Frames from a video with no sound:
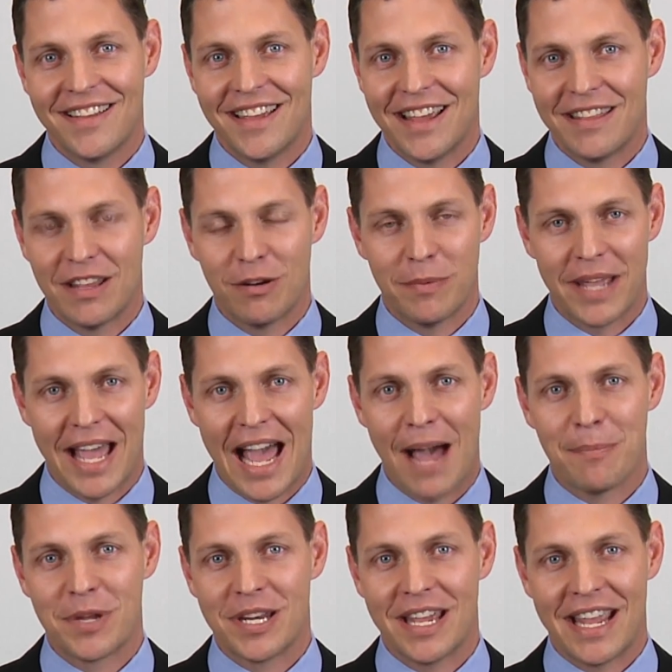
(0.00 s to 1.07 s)
and they'll be
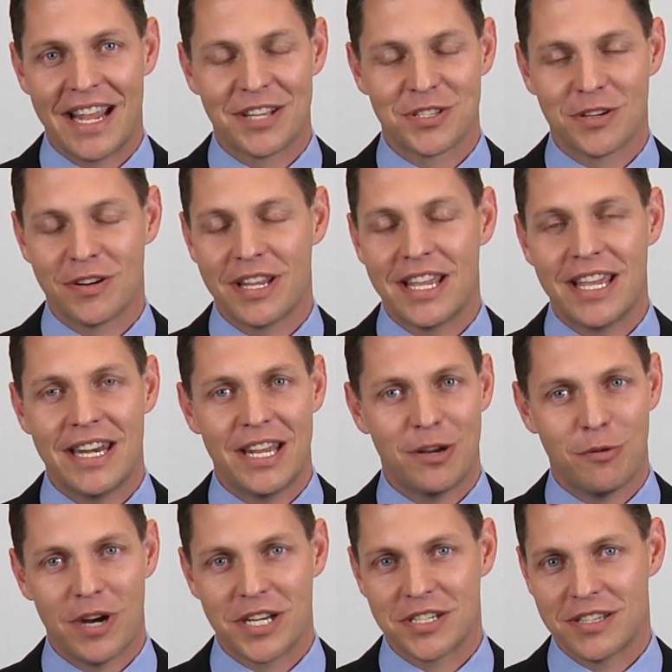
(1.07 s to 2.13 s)
happy to answer any
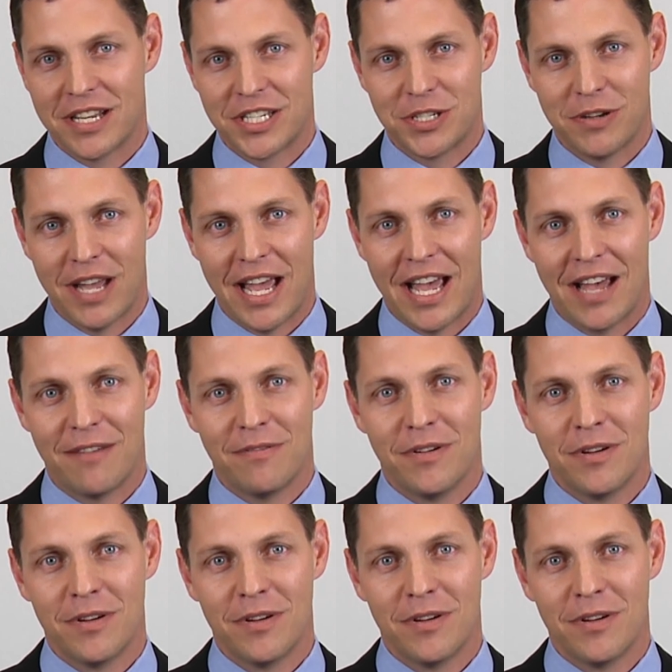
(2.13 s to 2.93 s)
question that you have